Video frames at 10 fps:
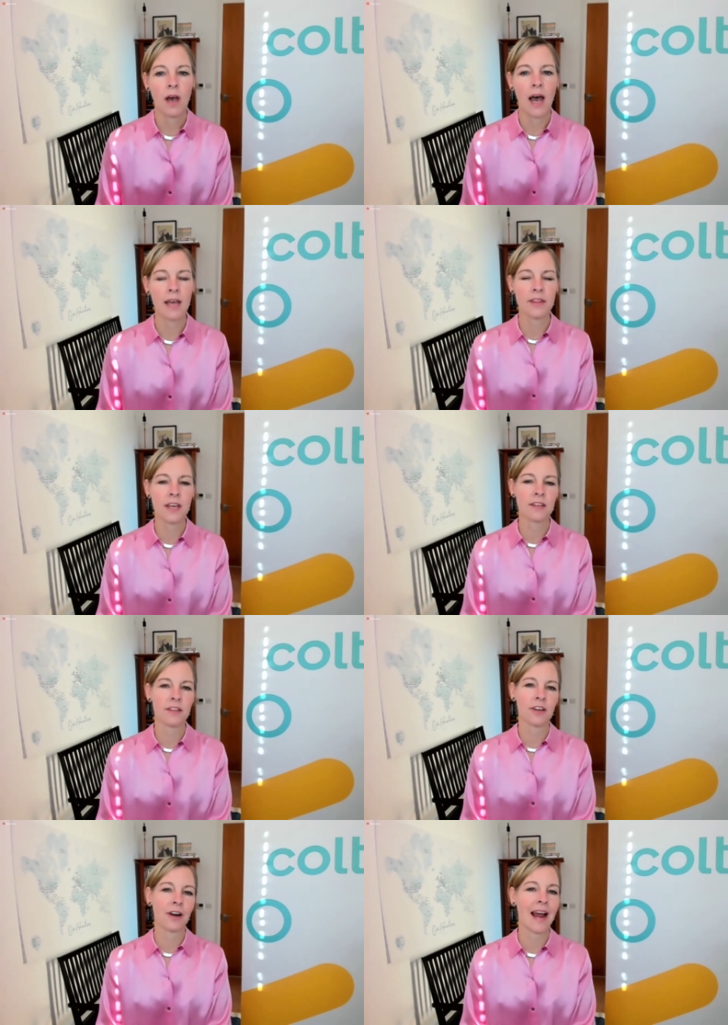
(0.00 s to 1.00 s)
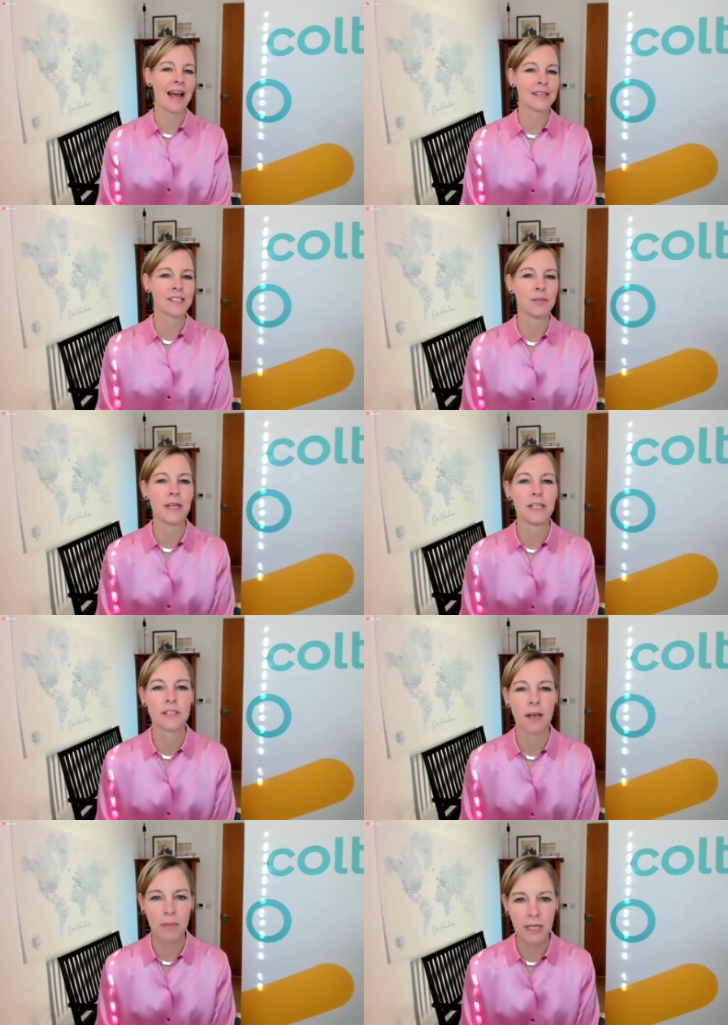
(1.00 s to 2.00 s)
I think that there has to be
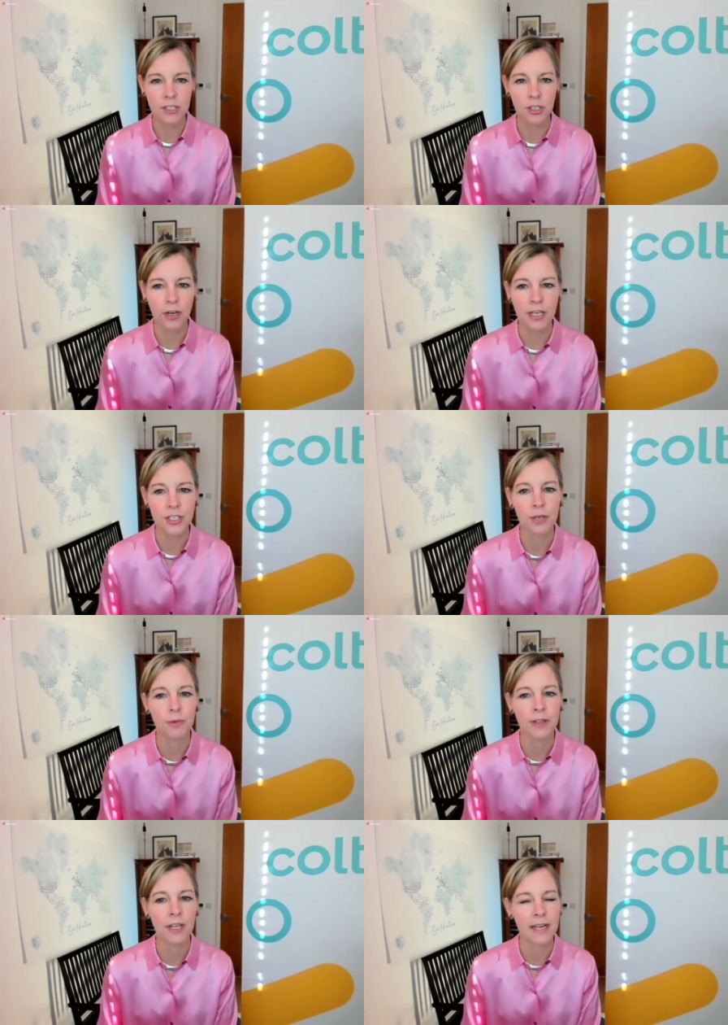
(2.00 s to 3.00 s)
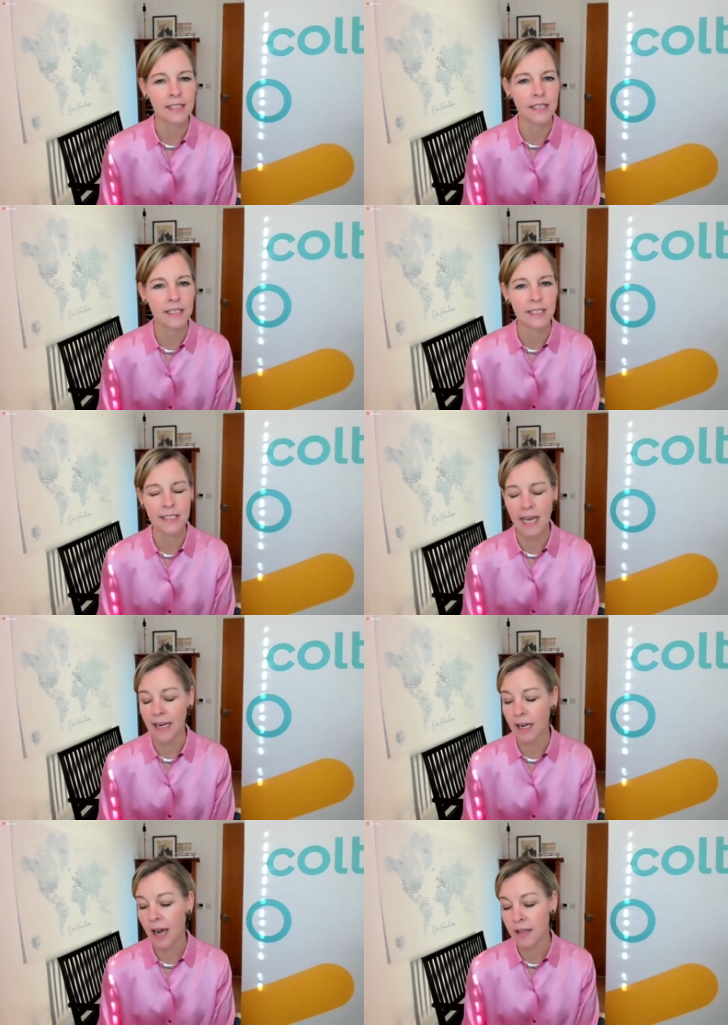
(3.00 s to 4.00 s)
some integration with the ICT
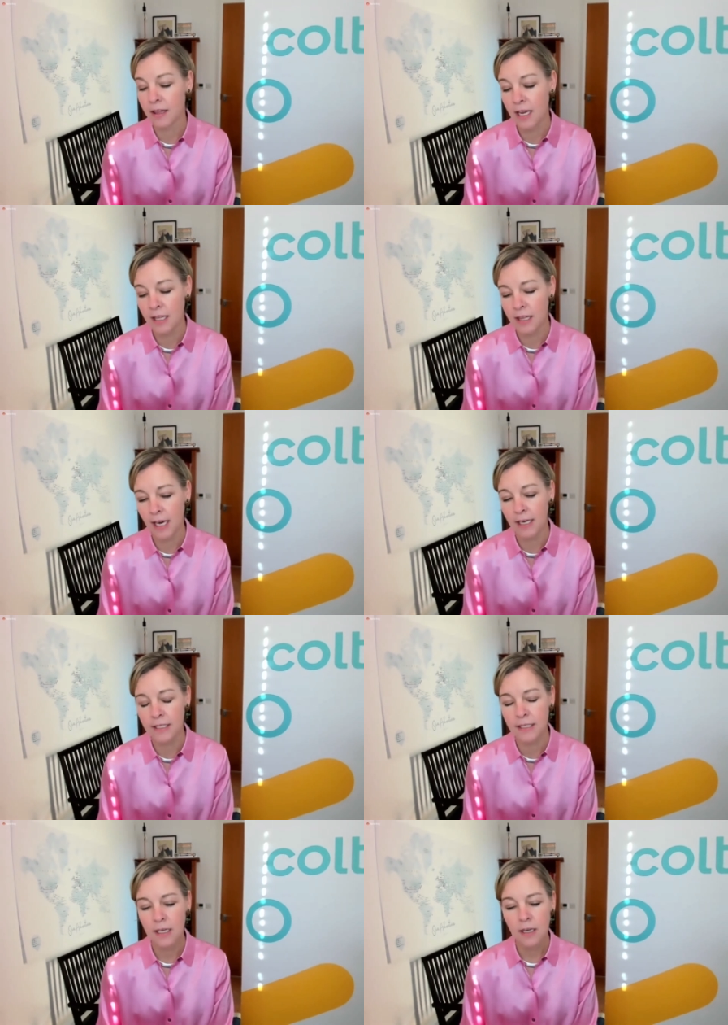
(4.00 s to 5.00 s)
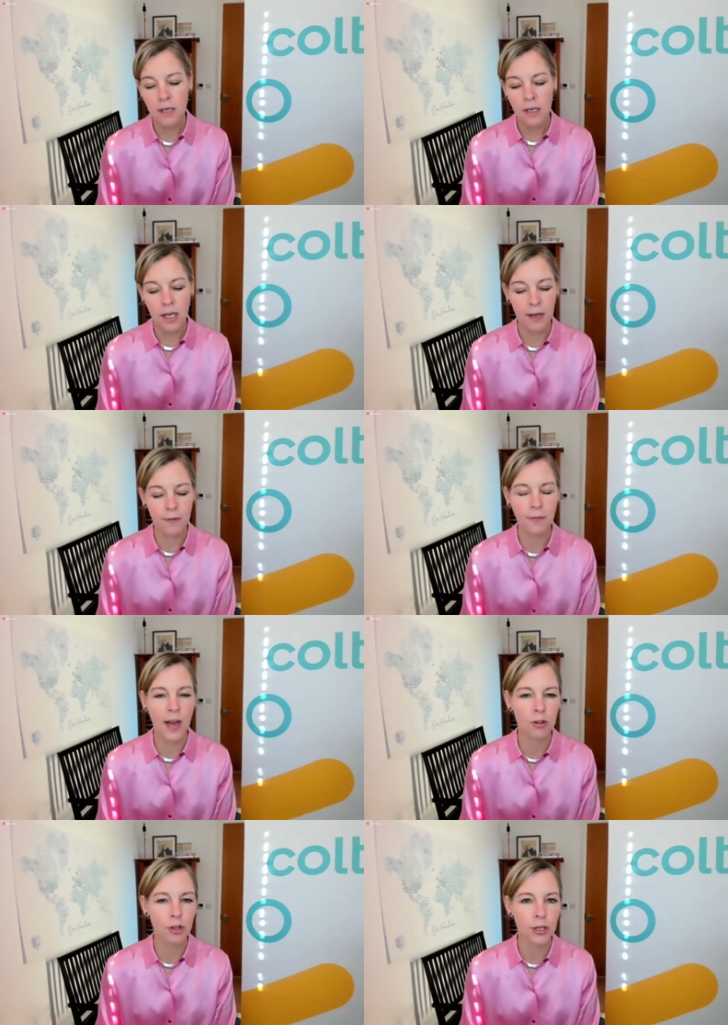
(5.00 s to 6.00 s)
stack. I think that if
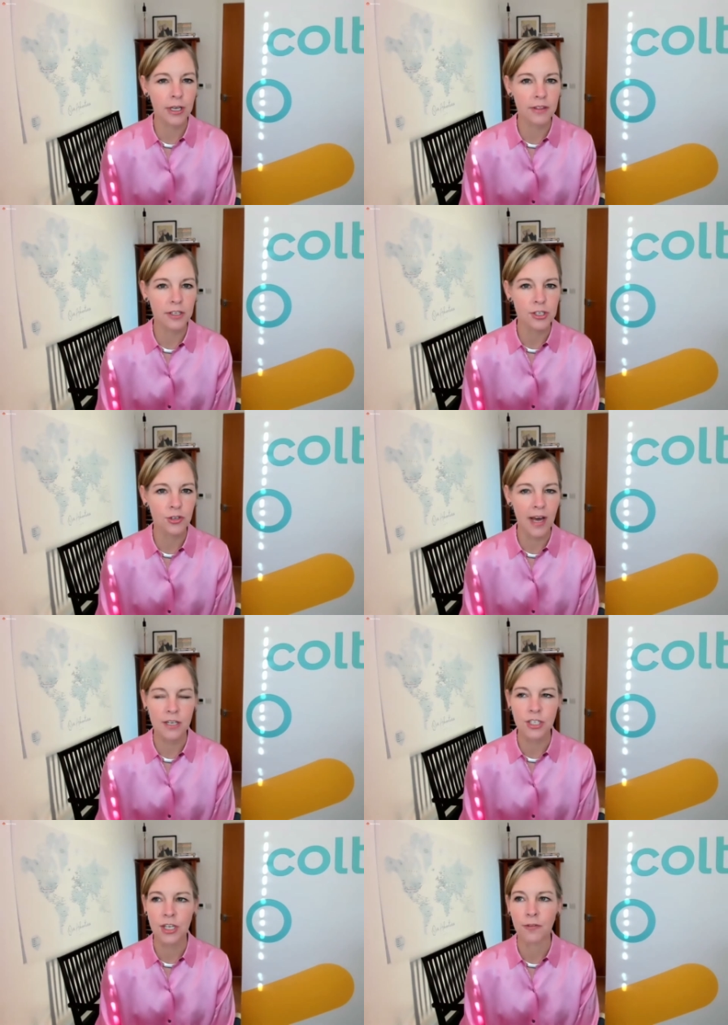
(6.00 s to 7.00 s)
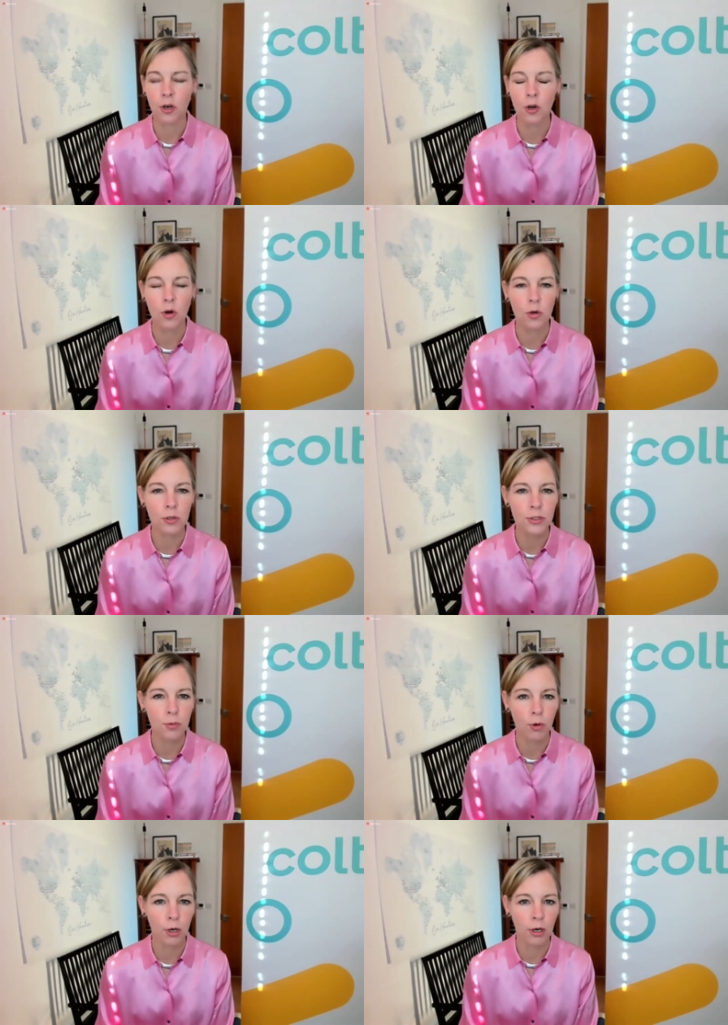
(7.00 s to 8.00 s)
I look at the strategy for Colt,
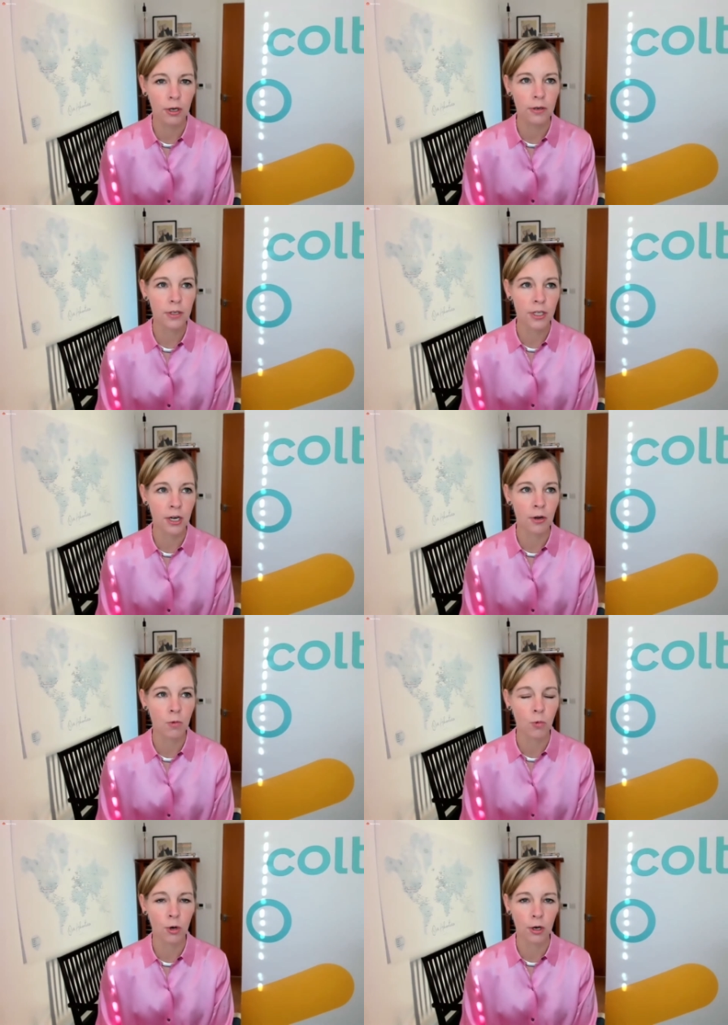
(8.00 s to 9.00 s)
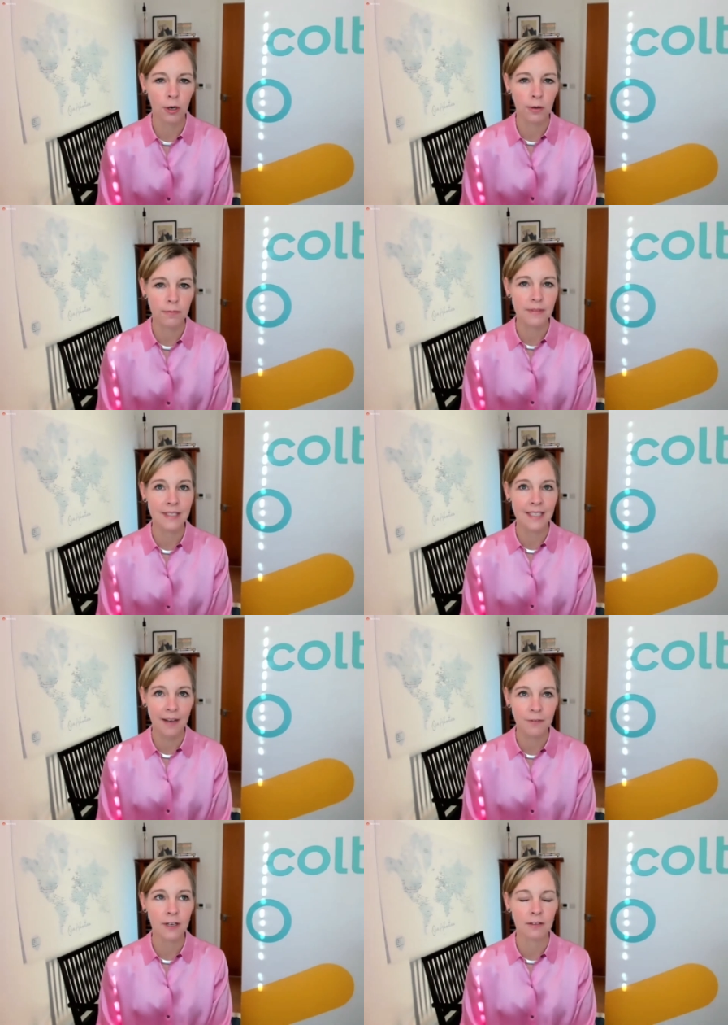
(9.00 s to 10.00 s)
we're you know we're
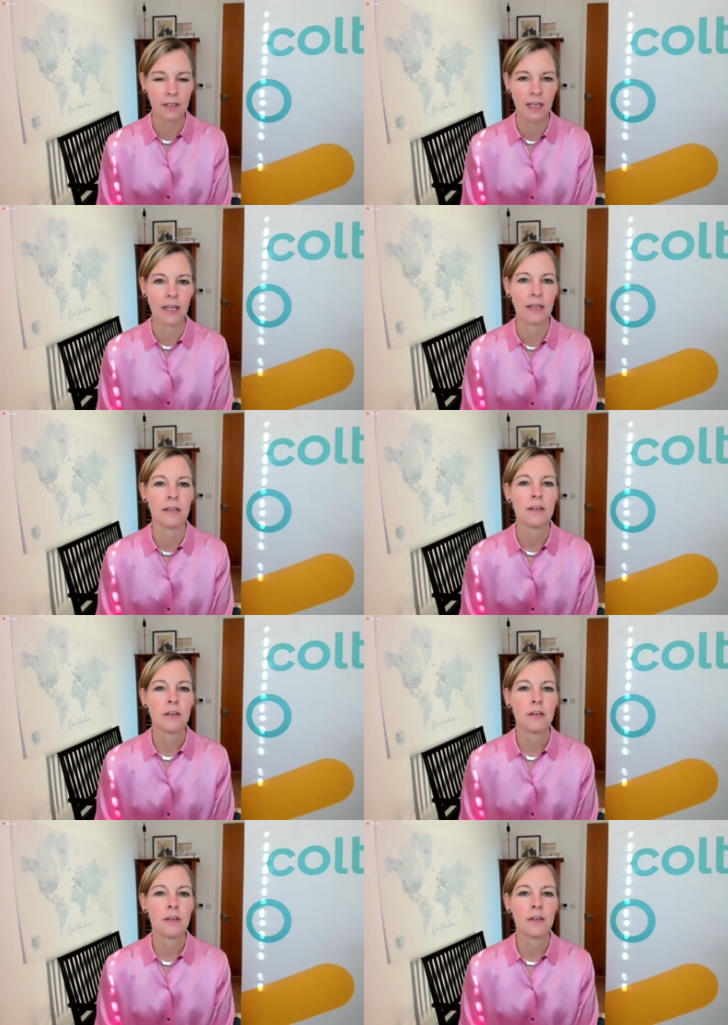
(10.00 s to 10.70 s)
definitely